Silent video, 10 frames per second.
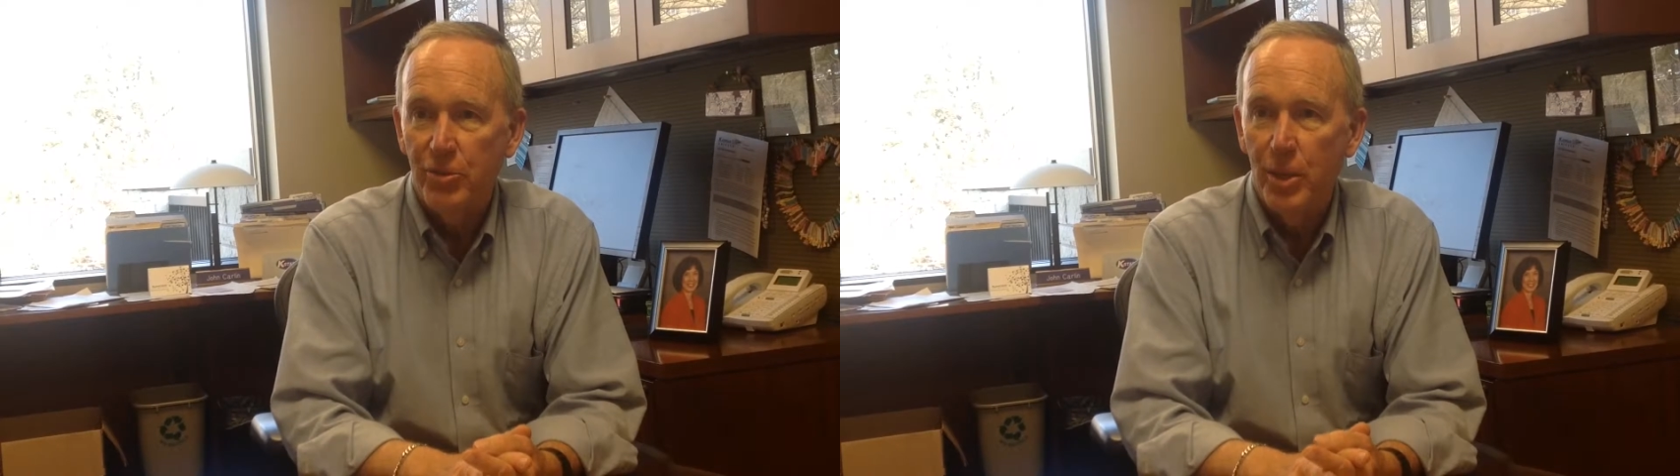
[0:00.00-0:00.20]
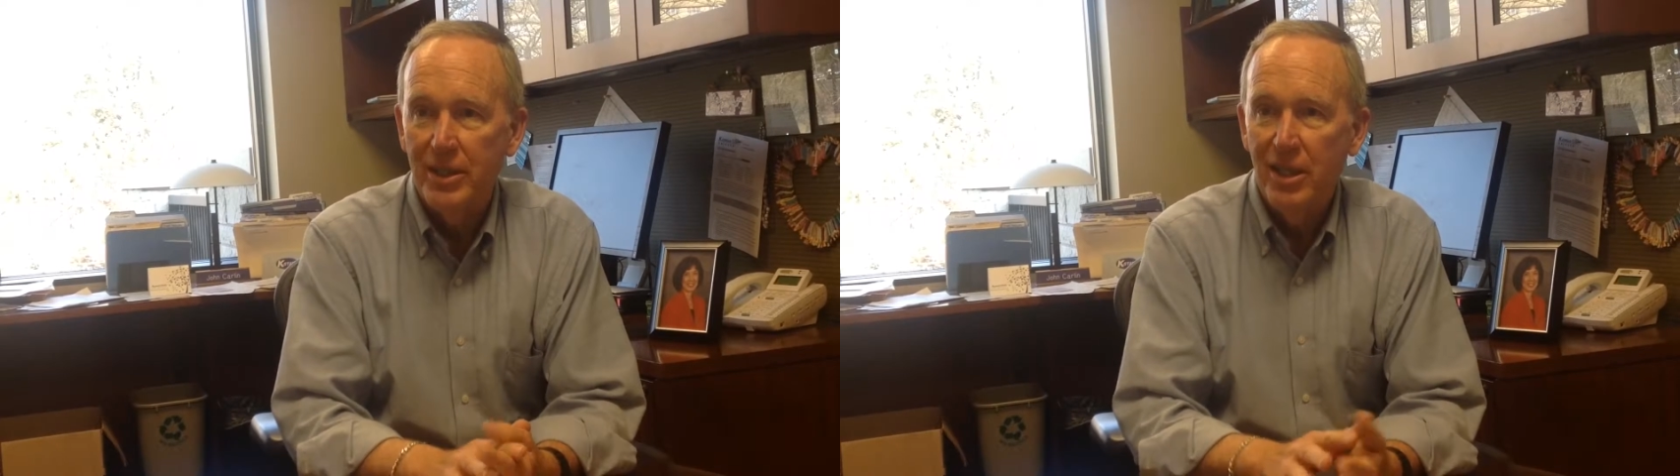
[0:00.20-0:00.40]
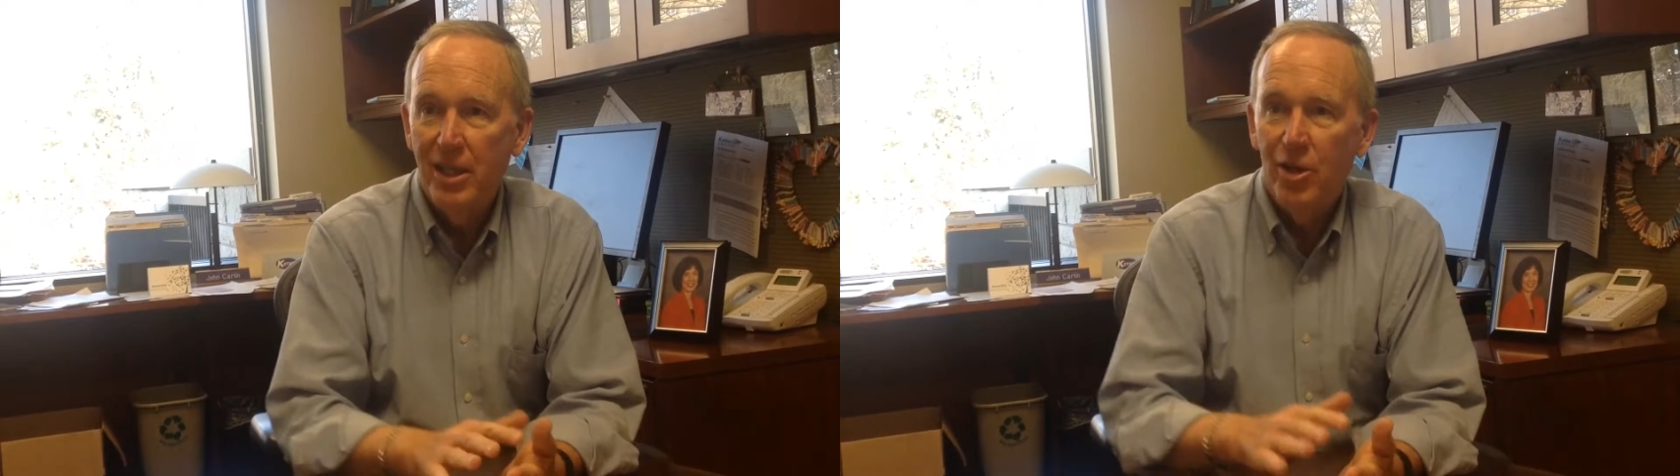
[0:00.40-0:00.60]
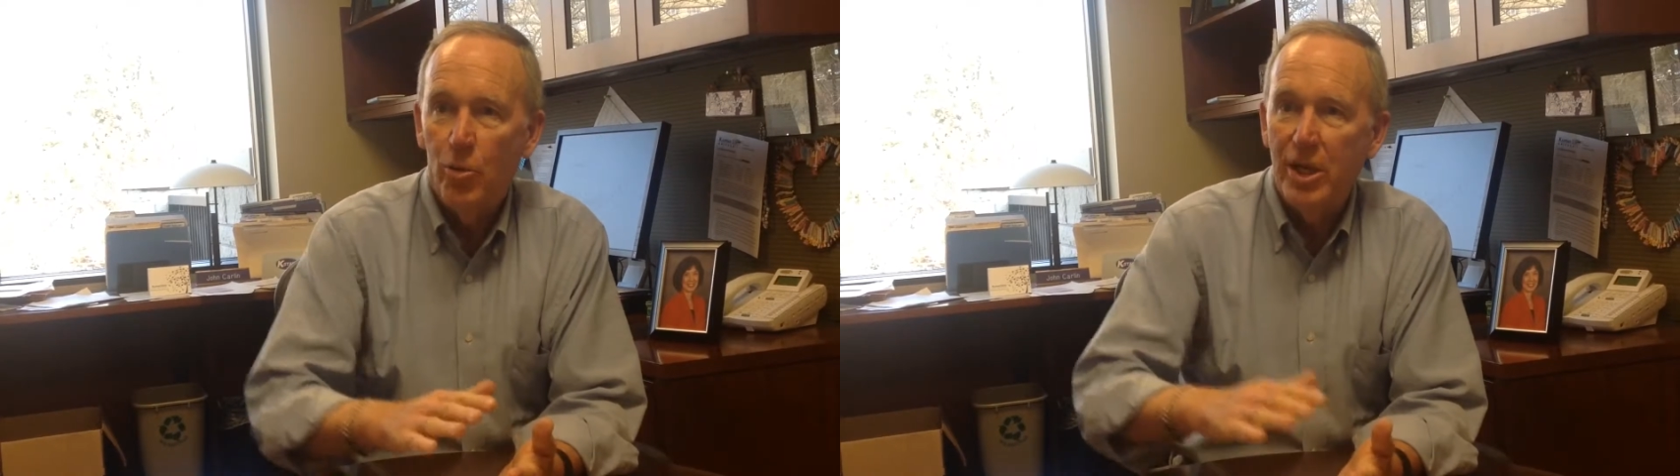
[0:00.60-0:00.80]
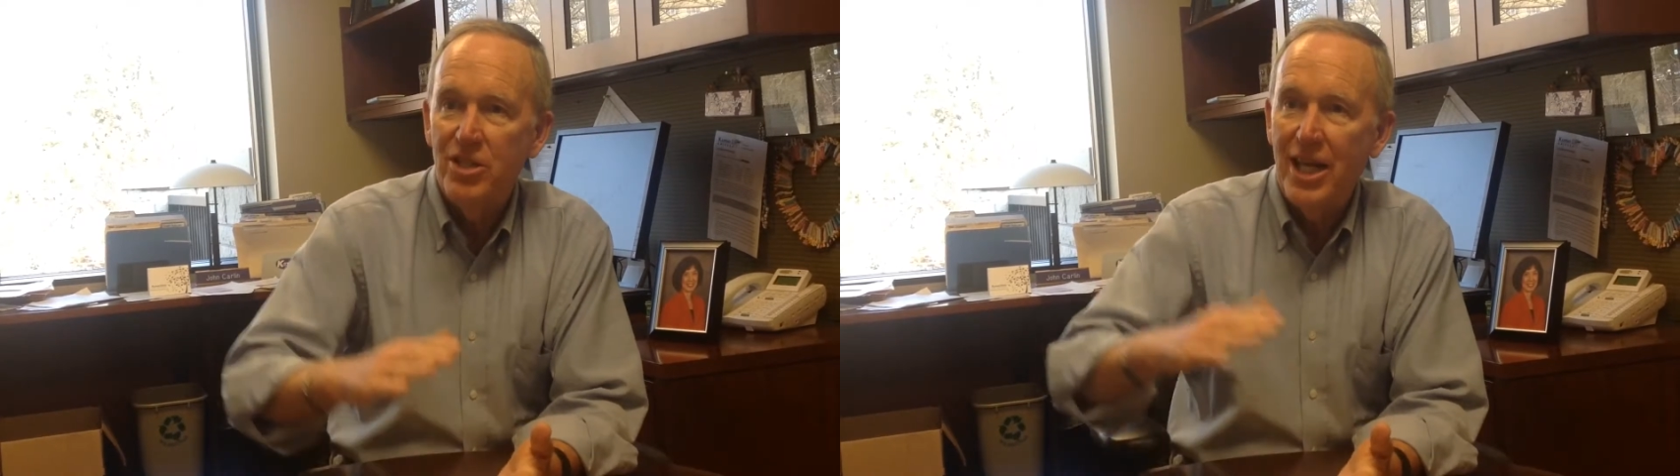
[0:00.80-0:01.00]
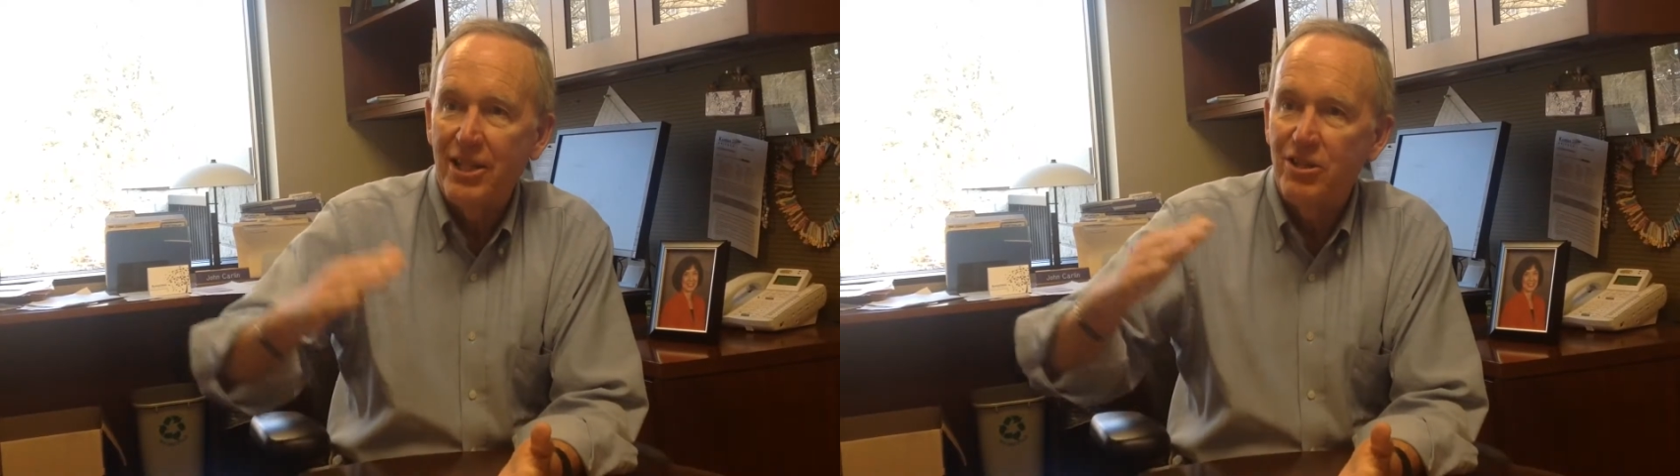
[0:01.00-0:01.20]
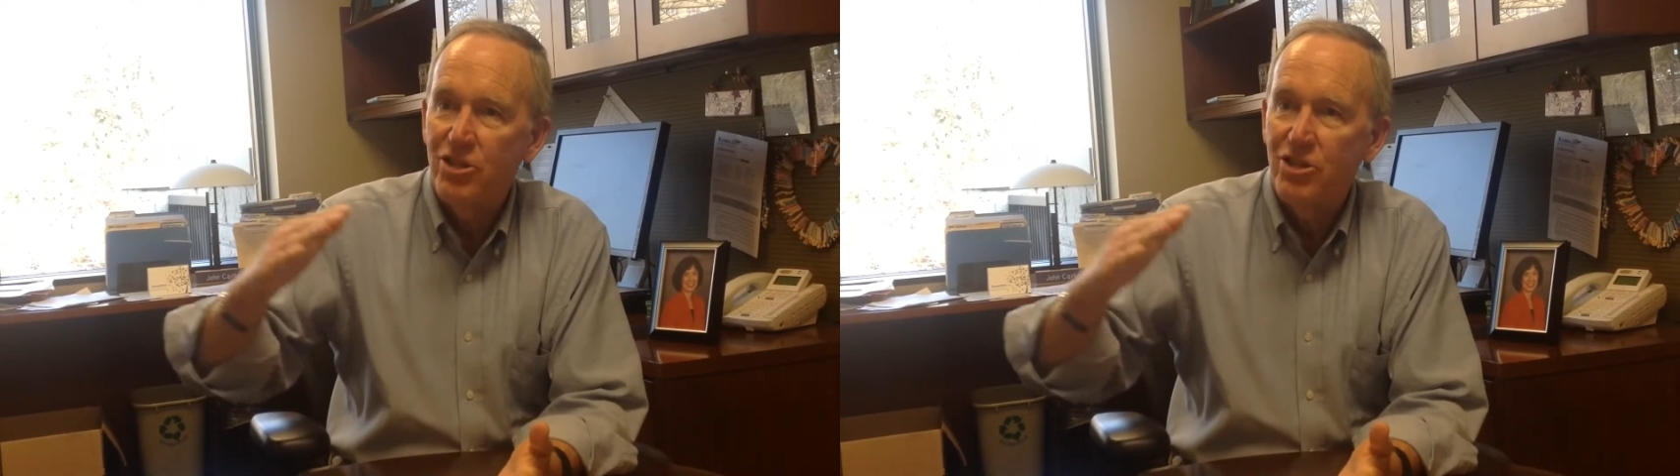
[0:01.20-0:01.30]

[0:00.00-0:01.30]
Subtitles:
What is that